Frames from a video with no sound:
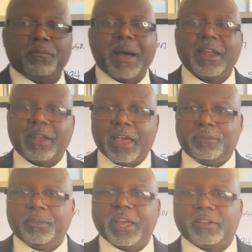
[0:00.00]
my
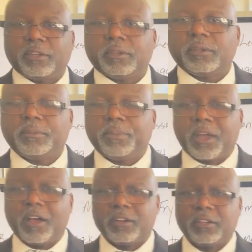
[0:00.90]
life lessons,
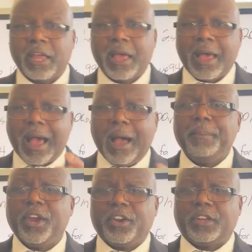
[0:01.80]
because I'm
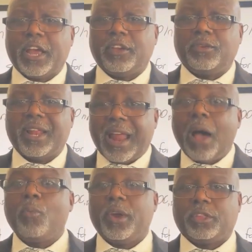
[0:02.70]
here to tell you that I
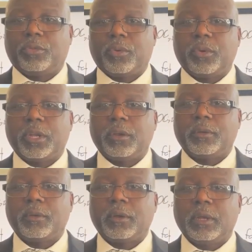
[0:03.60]
went through it.
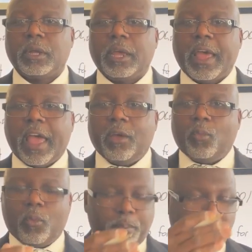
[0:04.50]

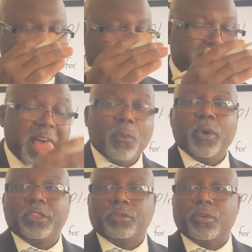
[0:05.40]
And because I
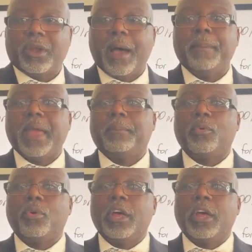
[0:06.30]
went through it, I'm able